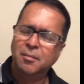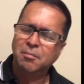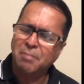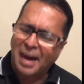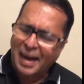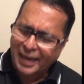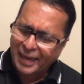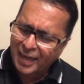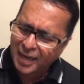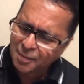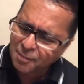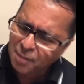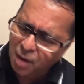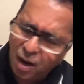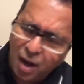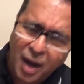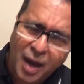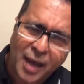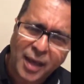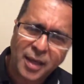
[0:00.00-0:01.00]
Manning
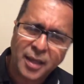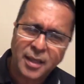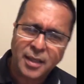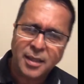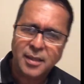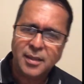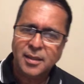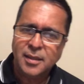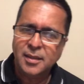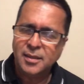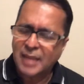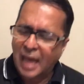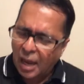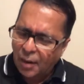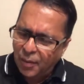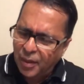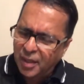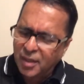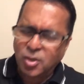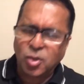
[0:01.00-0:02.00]
boy.
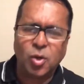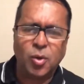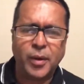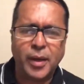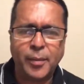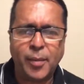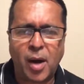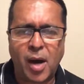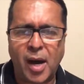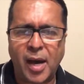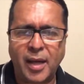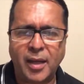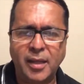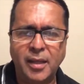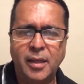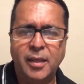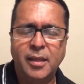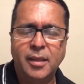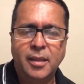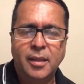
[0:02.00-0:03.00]
That way you do we
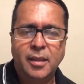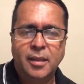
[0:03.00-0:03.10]
boy.